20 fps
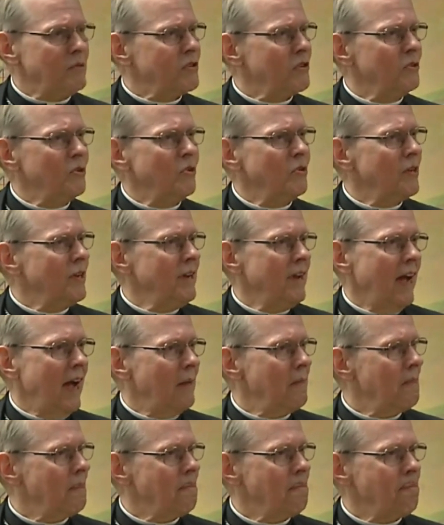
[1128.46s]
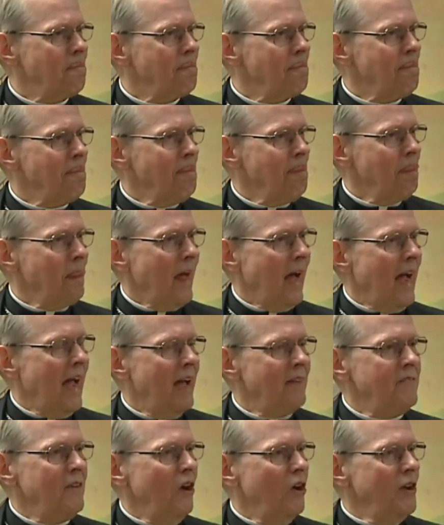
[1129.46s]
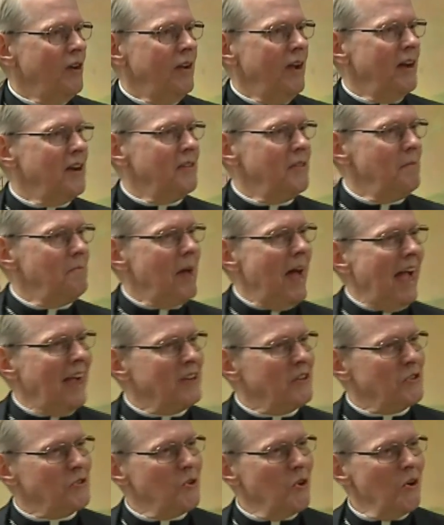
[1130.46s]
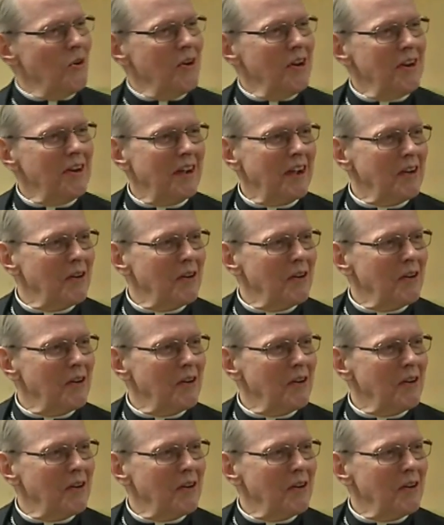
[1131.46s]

Absolutely not. I have no, none of the backstory.